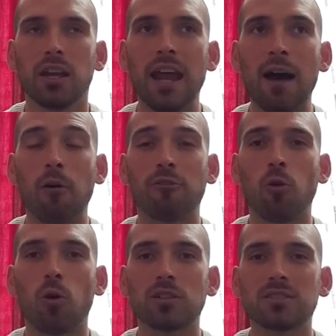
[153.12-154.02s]
Now, of
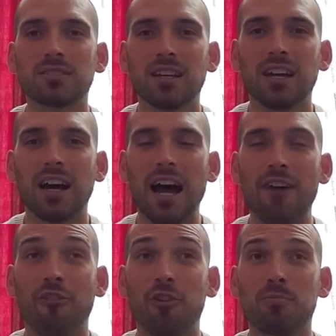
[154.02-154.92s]
course, I
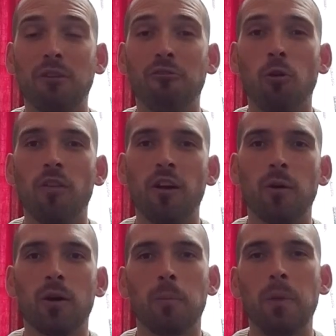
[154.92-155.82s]
have heard before there
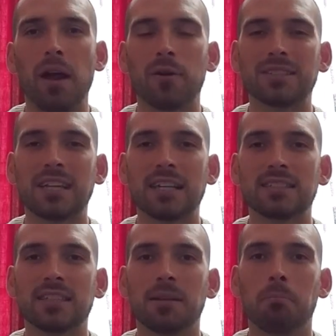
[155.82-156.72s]
are
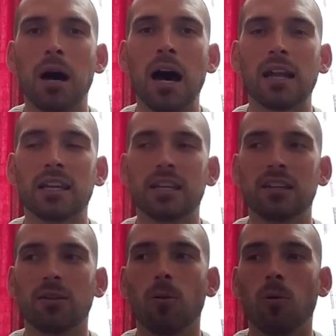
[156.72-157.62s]
parasites in the
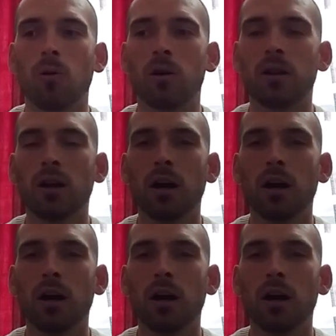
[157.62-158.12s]
body or